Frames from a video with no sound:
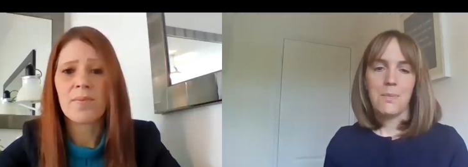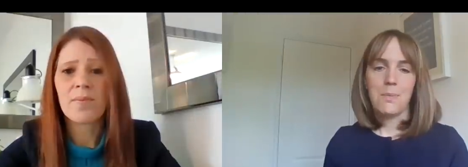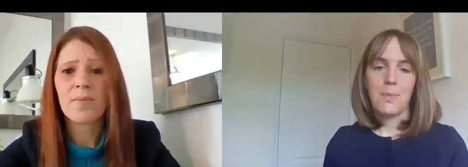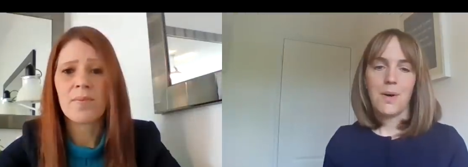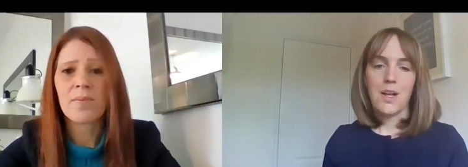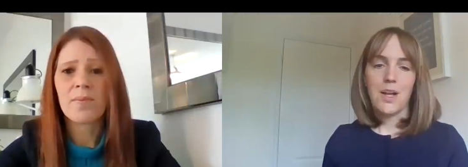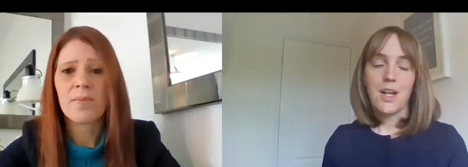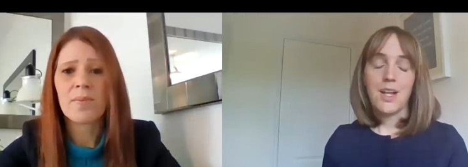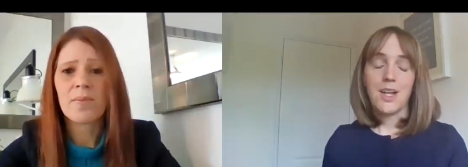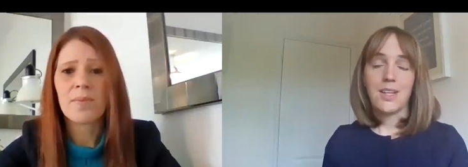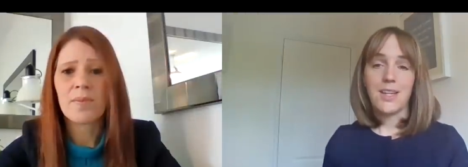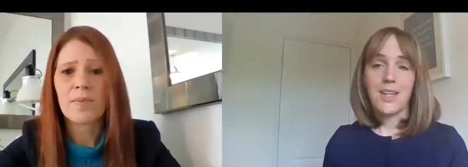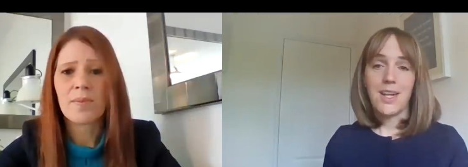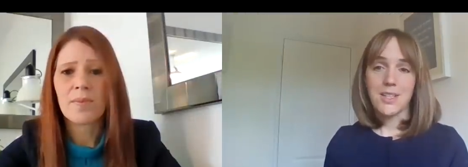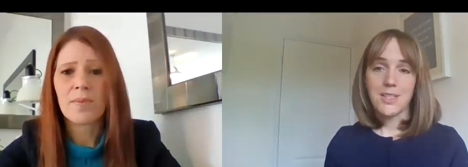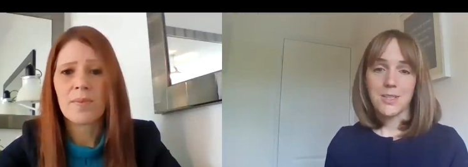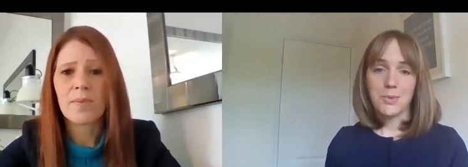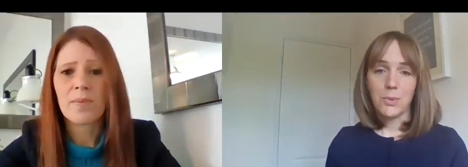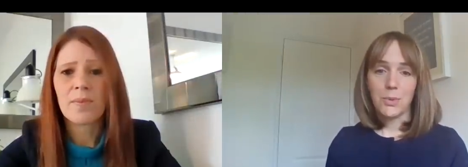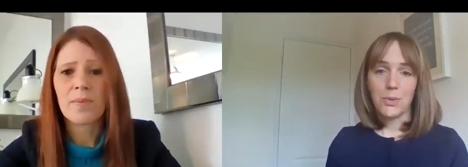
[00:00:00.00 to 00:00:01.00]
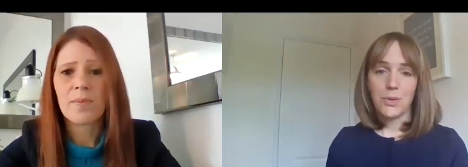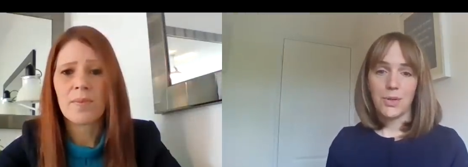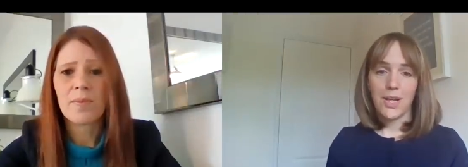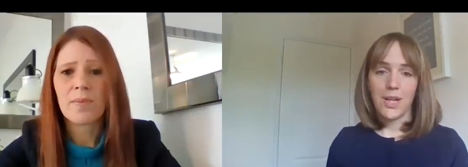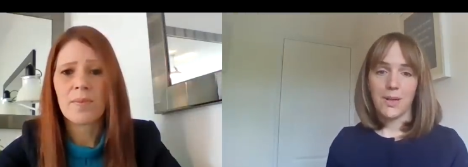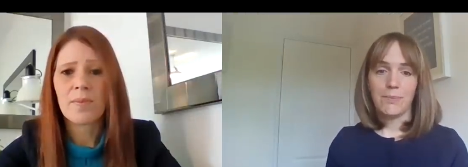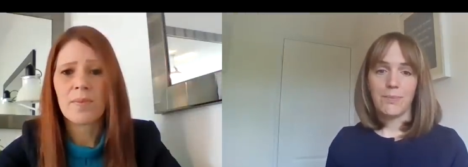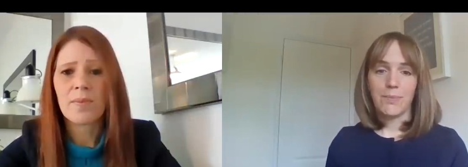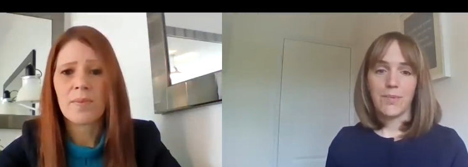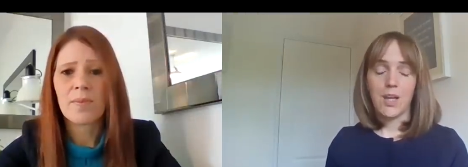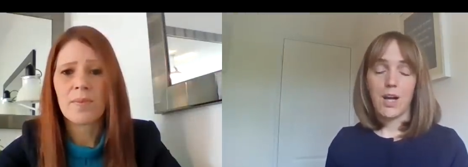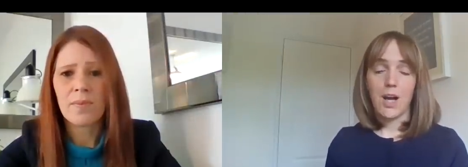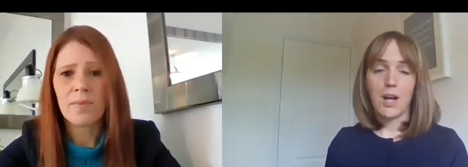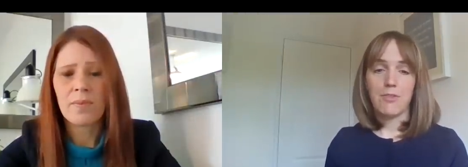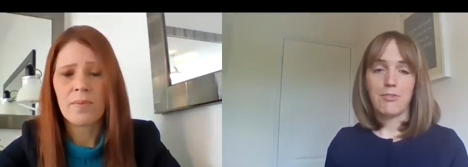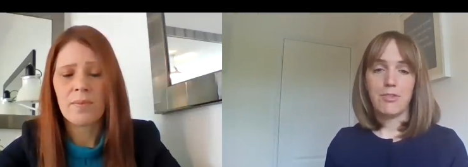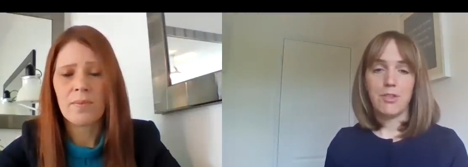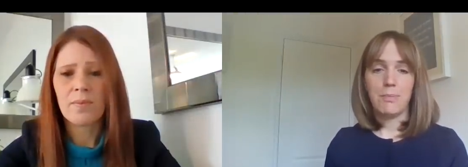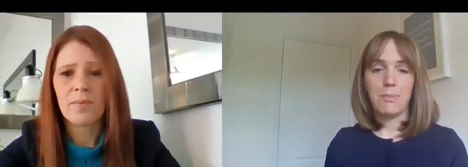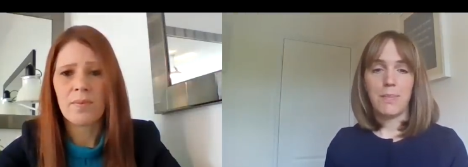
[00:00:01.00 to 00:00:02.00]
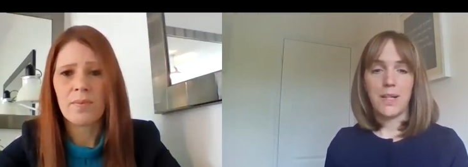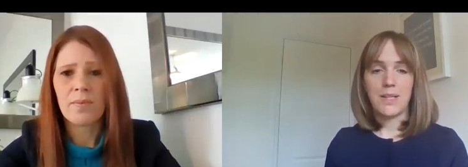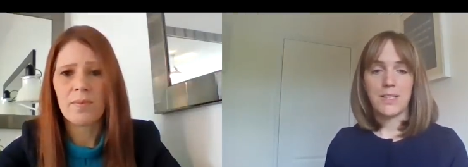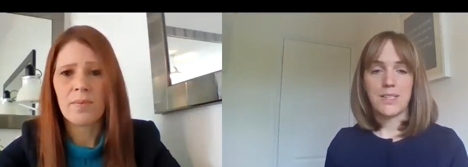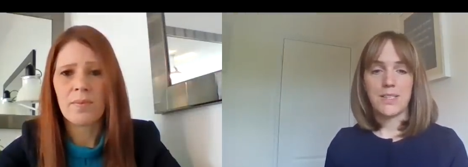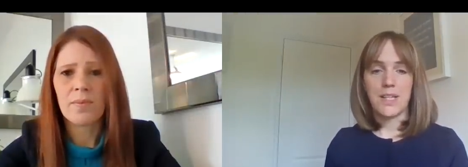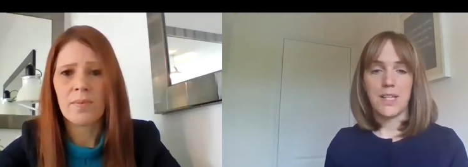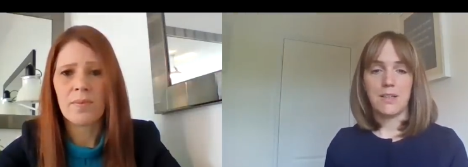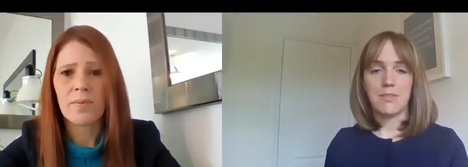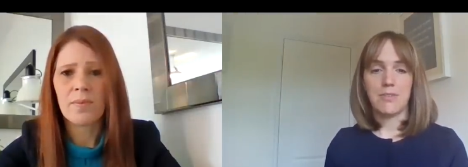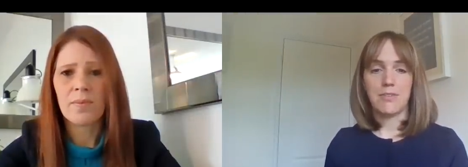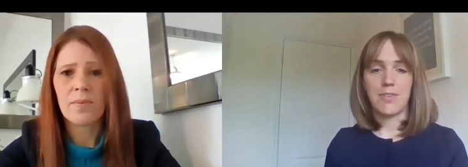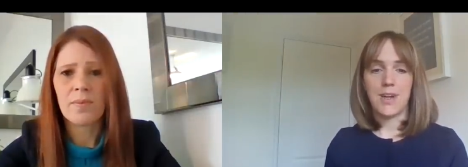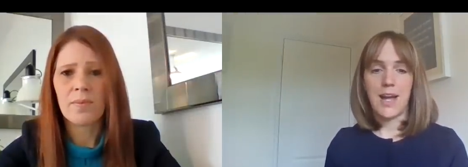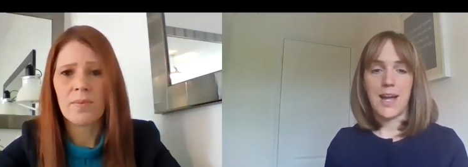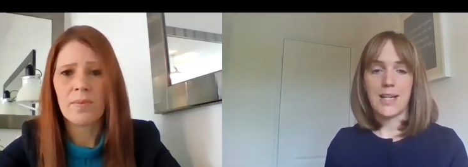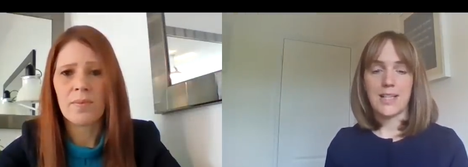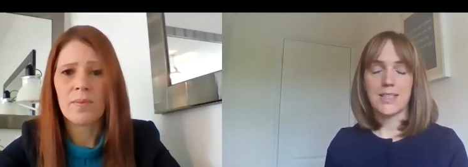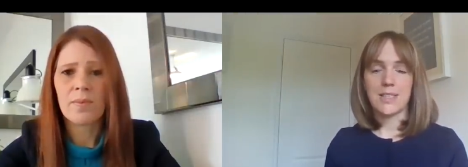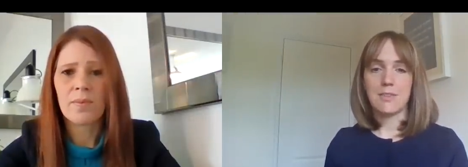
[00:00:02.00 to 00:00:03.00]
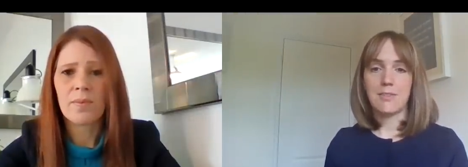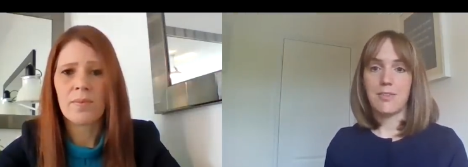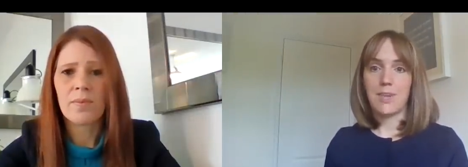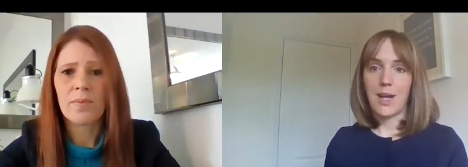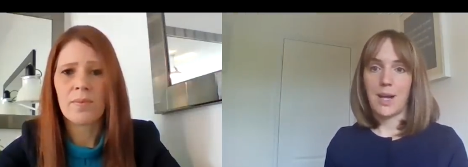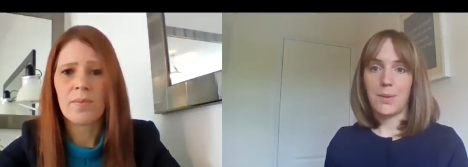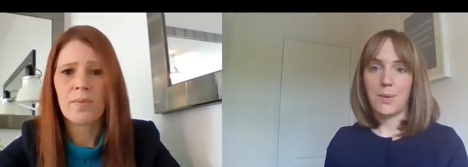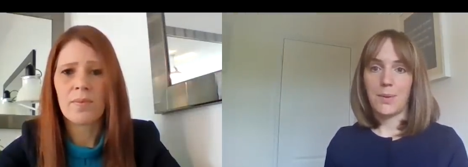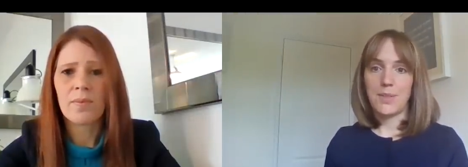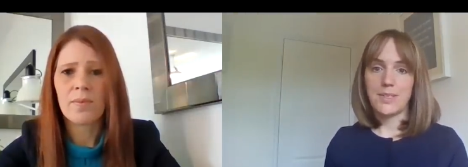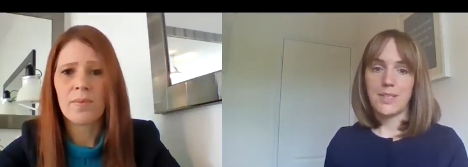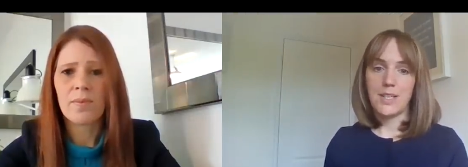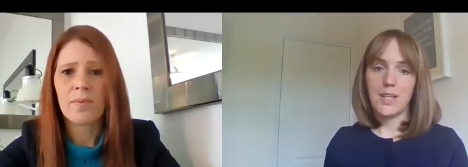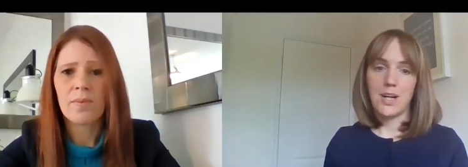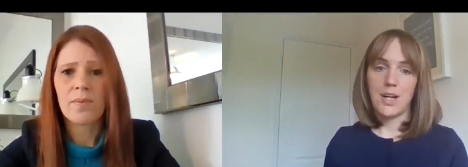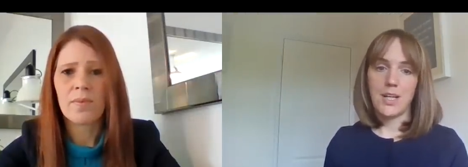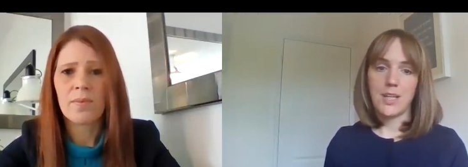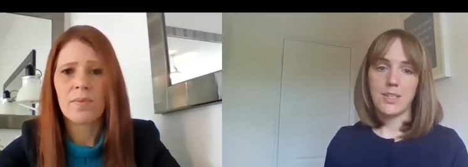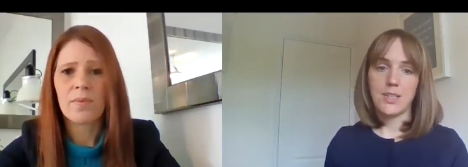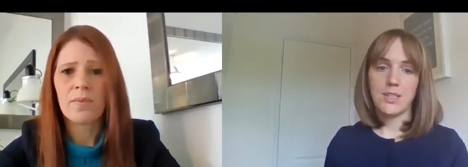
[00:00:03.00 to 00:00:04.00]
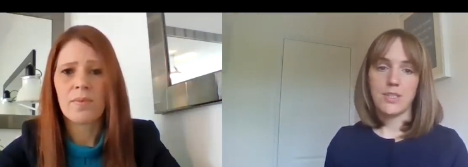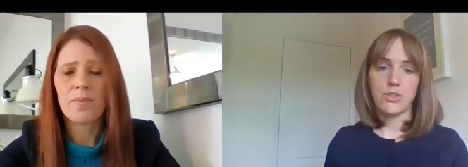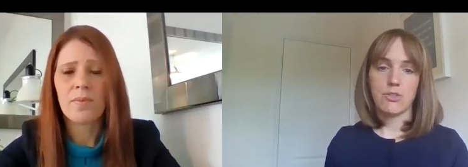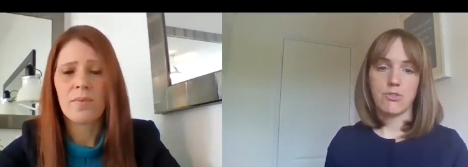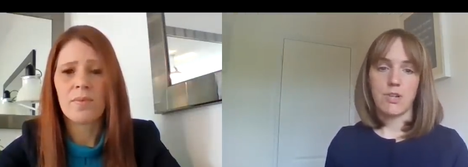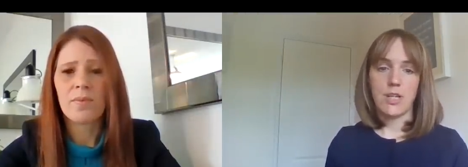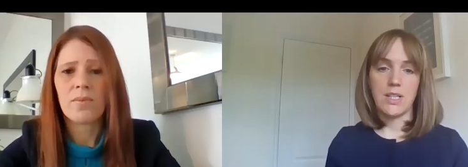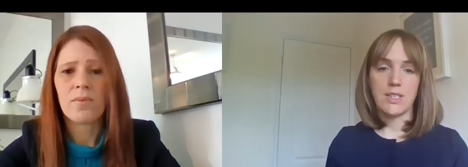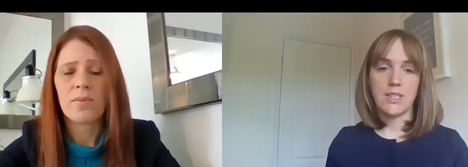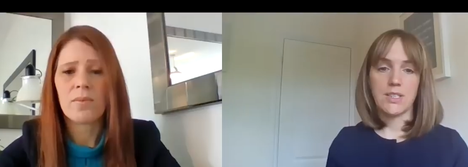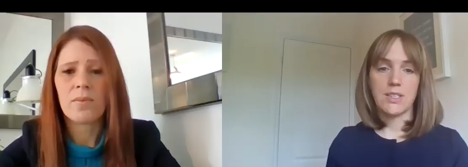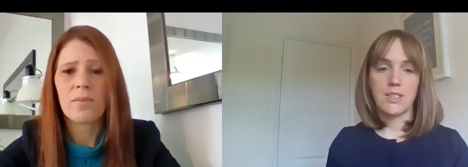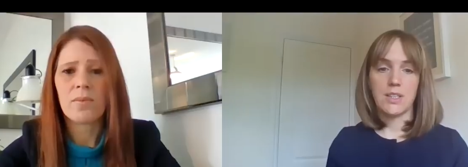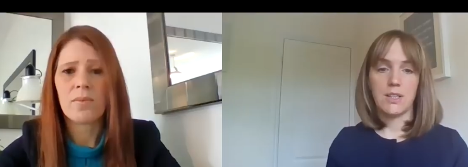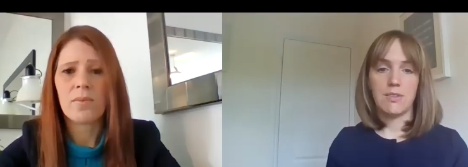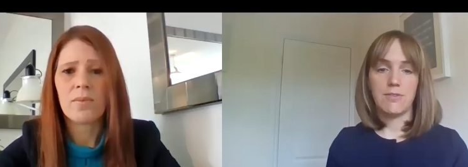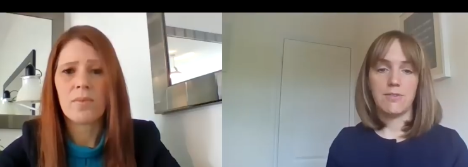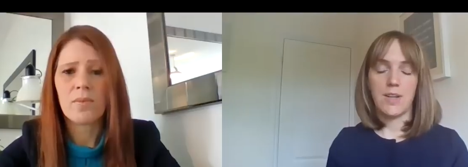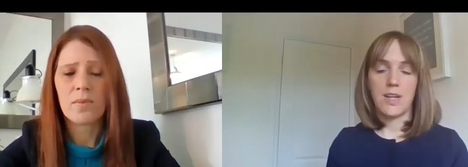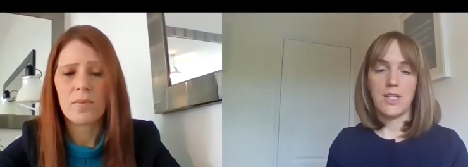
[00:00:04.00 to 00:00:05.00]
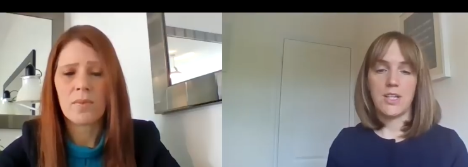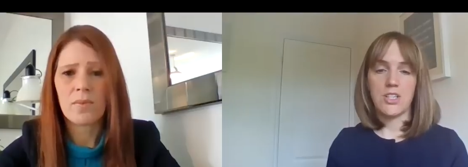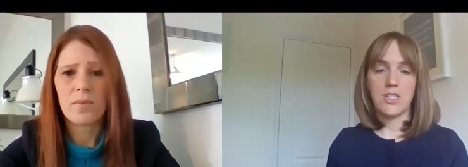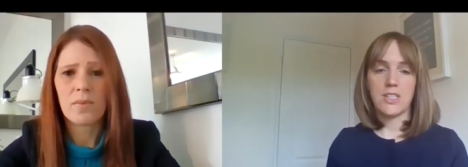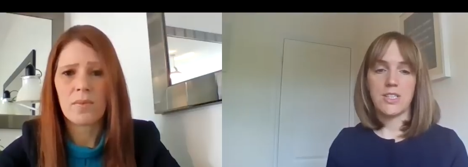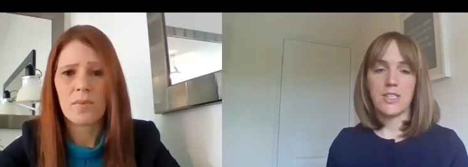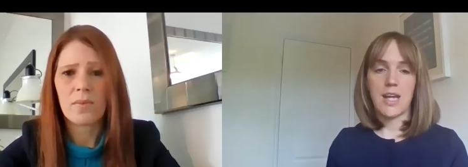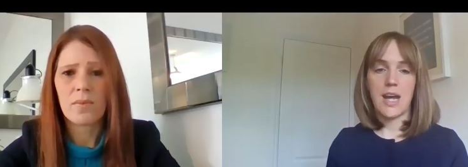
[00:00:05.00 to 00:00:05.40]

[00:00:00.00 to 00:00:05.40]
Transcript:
Speaker 1: By early the next morning, colourful bunting, flags, and flowers lined the streets of villages,